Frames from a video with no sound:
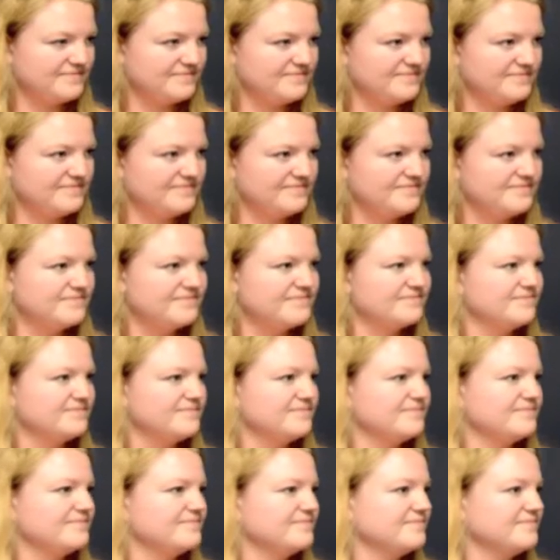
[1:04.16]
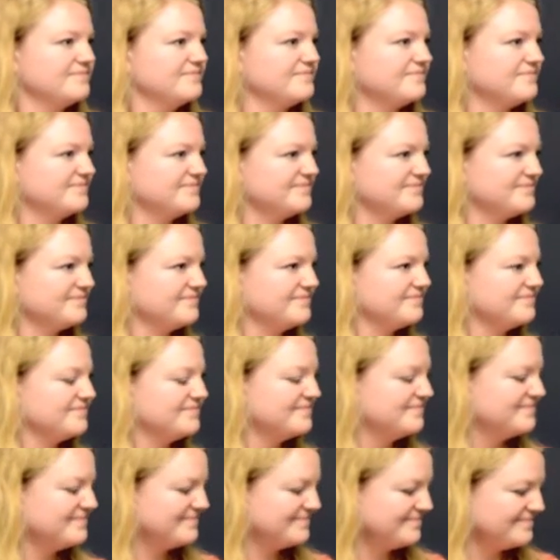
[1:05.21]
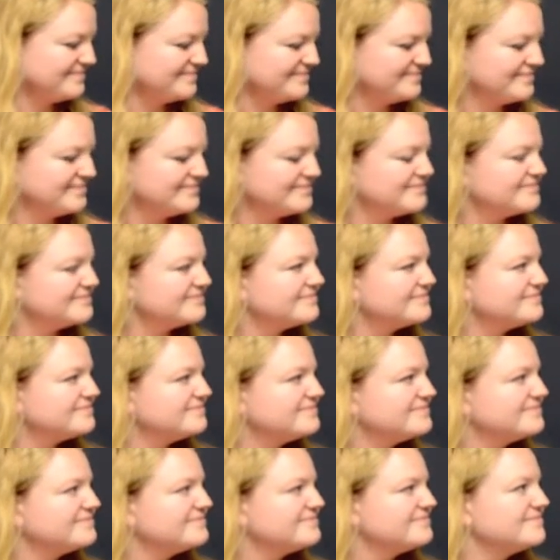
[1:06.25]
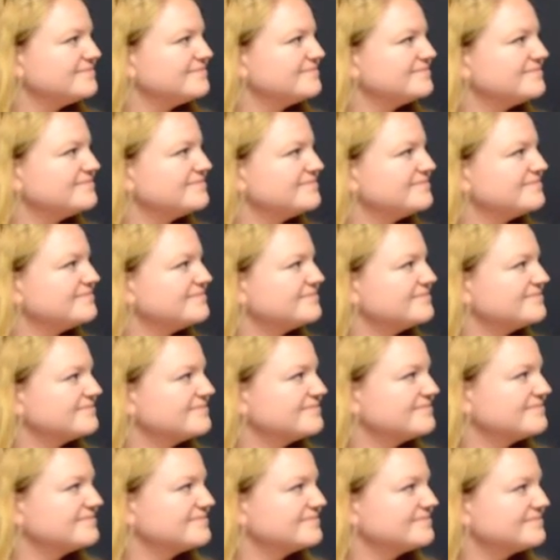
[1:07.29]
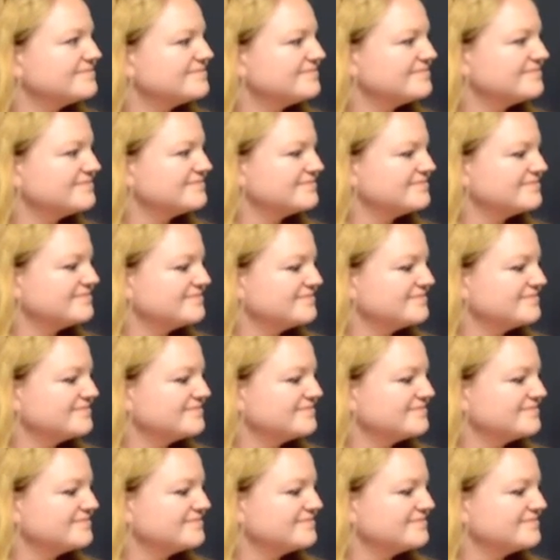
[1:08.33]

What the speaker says: (not speaking)